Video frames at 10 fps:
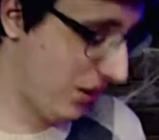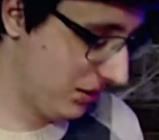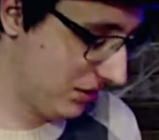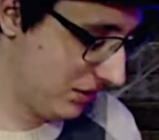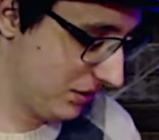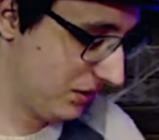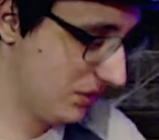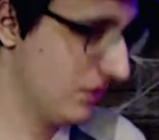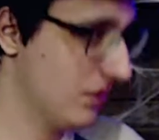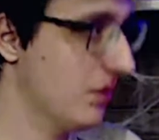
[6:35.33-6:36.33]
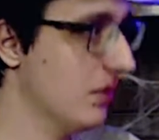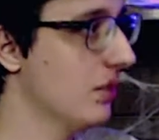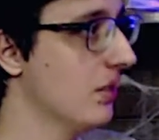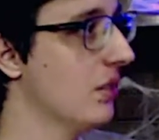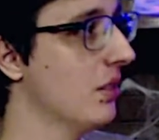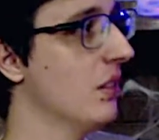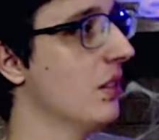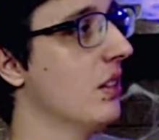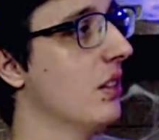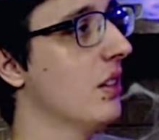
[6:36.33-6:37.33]
I yell out, I'm doing this
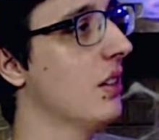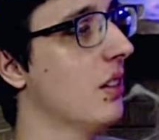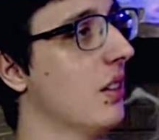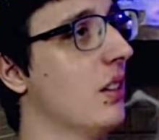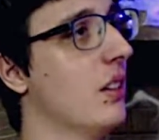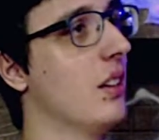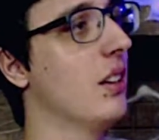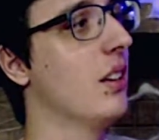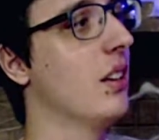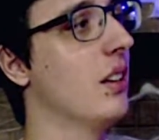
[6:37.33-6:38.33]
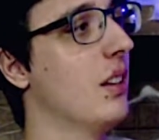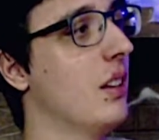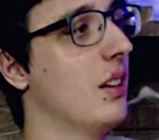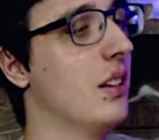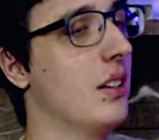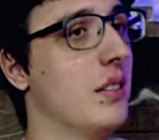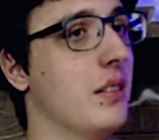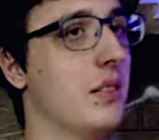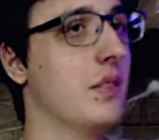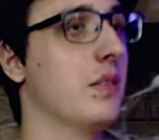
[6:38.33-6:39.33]
for you, Abdul! I'll
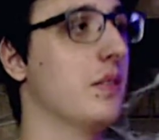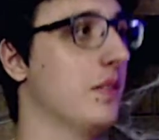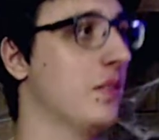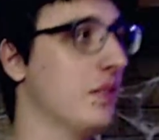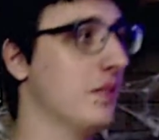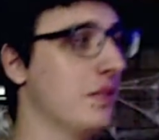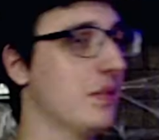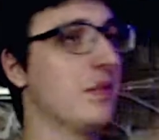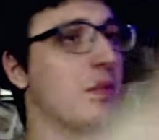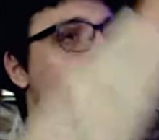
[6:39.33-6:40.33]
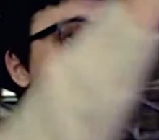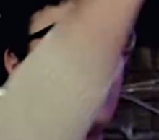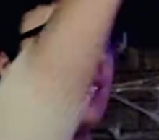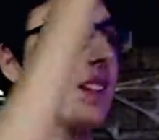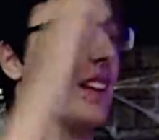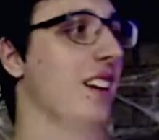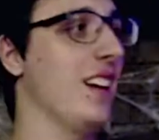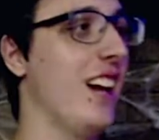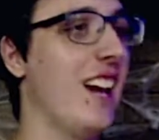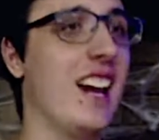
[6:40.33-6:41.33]
prove that you're better than him!
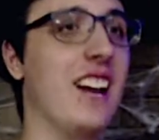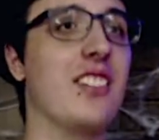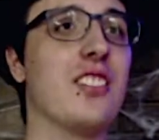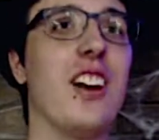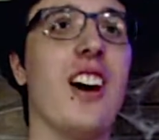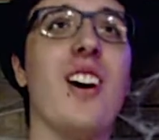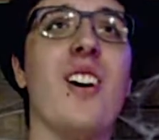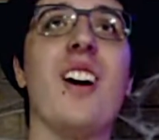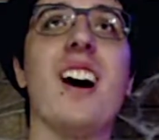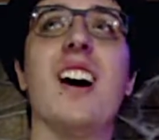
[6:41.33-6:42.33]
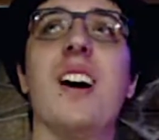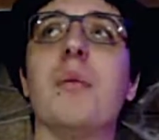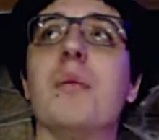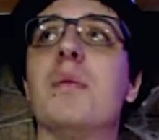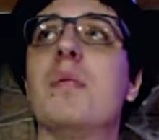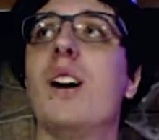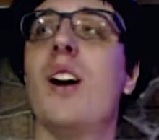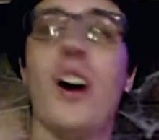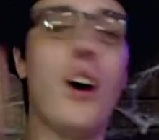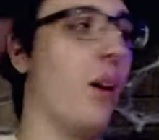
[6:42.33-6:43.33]
And so,
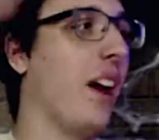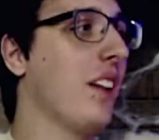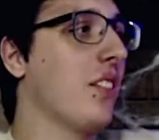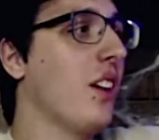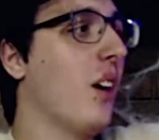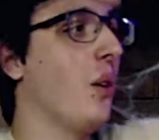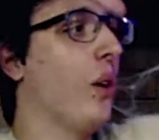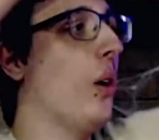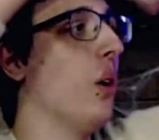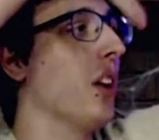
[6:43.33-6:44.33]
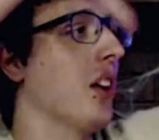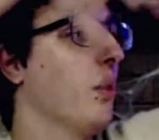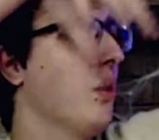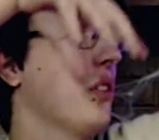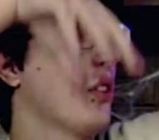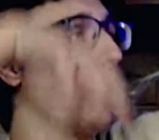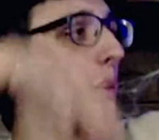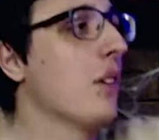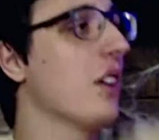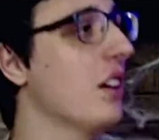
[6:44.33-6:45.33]
Oh, and so, hold on, who was the
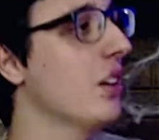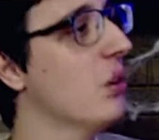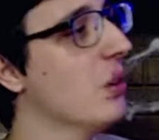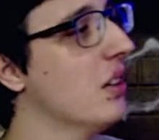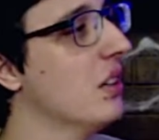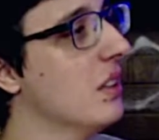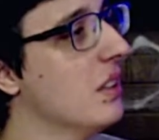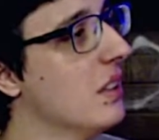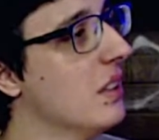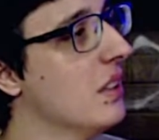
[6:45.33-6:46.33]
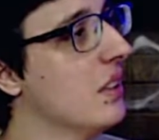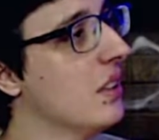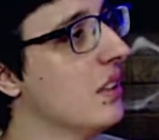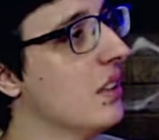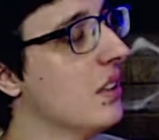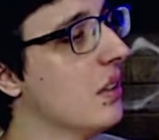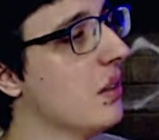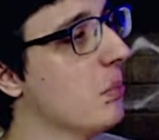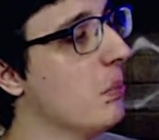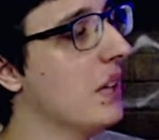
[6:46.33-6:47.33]
spirit you
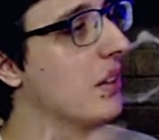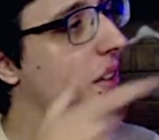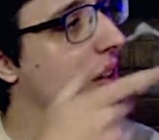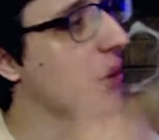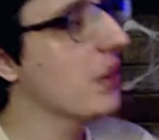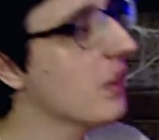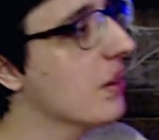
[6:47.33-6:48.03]
made to deal with?